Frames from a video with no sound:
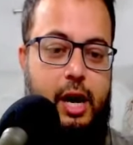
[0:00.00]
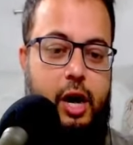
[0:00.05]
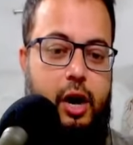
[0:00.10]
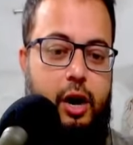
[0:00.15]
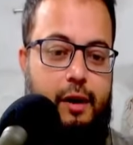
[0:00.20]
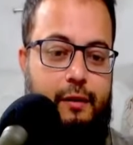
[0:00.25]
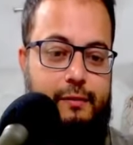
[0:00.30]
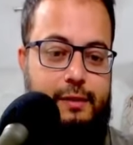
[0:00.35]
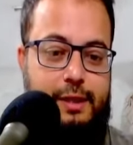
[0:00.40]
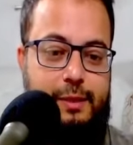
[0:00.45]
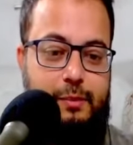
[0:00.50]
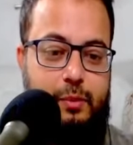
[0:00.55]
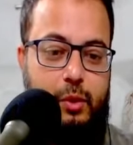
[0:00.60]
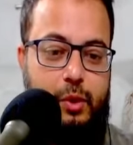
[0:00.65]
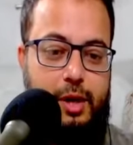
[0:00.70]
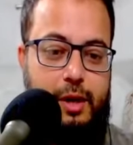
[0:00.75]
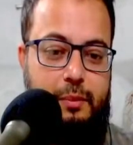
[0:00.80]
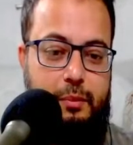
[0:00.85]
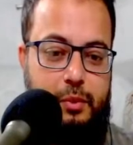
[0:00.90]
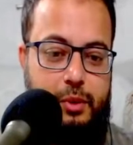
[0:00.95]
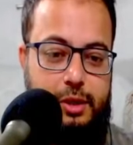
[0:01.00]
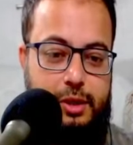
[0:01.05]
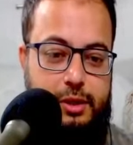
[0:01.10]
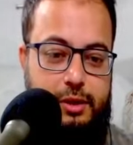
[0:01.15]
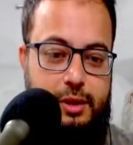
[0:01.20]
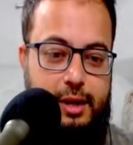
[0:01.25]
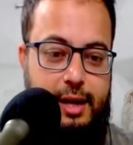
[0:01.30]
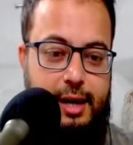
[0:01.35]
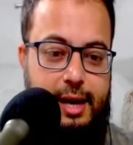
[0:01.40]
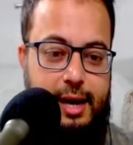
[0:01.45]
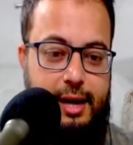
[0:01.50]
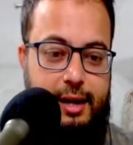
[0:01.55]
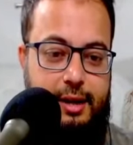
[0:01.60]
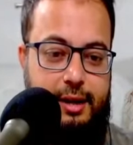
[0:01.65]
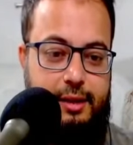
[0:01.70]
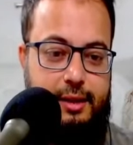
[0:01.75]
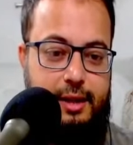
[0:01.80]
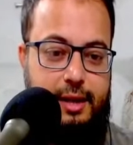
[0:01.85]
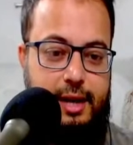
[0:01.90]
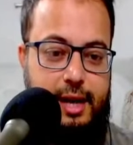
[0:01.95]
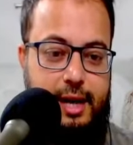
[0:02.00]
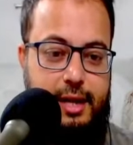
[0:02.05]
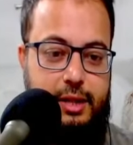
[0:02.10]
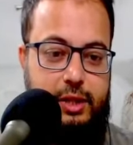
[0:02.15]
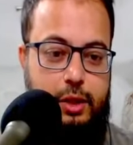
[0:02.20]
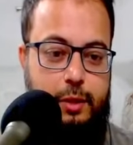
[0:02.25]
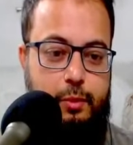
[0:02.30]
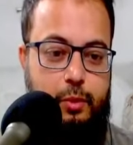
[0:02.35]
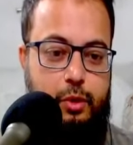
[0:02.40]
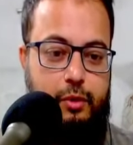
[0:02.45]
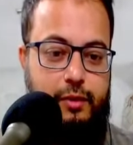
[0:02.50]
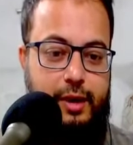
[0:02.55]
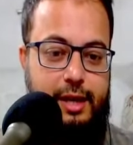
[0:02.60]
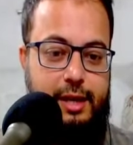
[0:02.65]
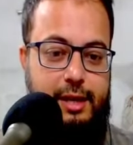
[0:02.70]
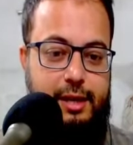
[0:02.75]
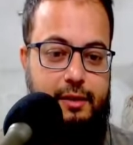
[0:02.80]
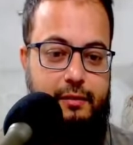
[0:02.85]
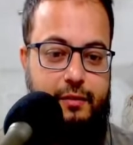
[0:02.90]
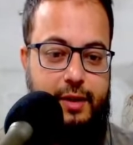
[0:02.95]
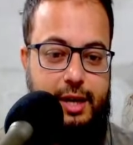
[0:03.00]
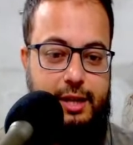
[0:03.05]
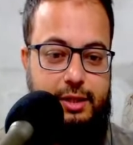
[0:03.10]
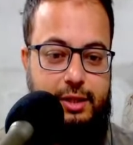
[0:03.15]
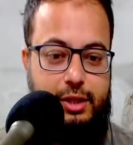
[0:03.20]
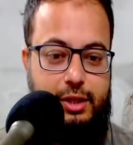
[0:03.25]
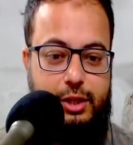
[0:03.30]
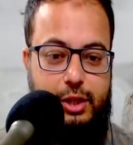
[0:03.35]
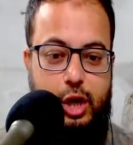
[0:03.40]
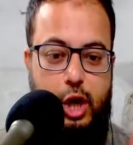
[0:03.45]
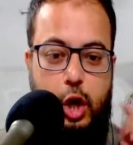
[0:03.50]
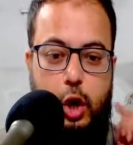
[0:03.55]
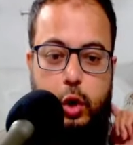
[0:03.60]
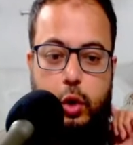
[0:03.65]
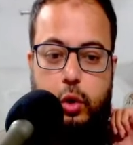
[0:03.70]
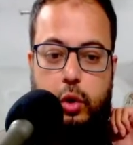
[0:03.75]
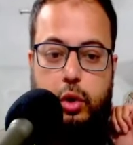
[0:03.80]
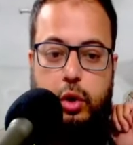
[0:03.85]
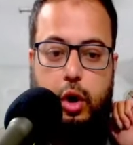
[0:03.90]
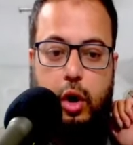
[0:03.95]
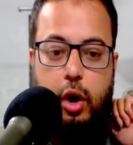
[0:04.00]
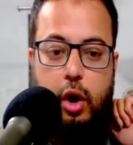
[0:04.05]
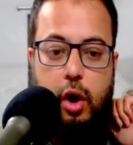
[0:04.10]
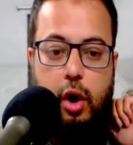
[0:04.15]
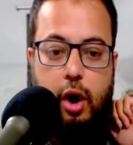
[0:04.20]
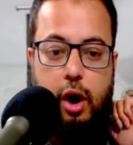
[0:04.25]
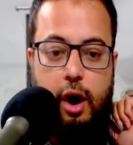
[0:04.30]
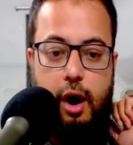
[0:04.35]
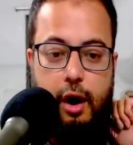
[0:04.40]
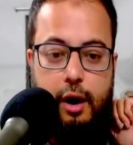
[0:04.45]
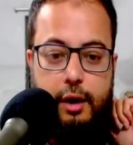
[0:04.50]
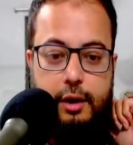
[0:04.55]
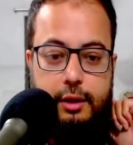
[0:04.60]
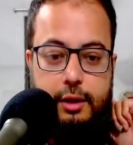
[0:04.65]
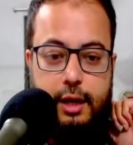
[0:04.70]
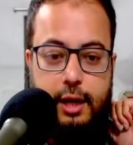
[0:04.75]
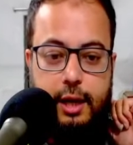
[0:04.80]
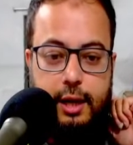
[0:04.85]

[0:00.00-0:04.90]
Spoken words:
of deploying personnel under the guise of providing advisors who go on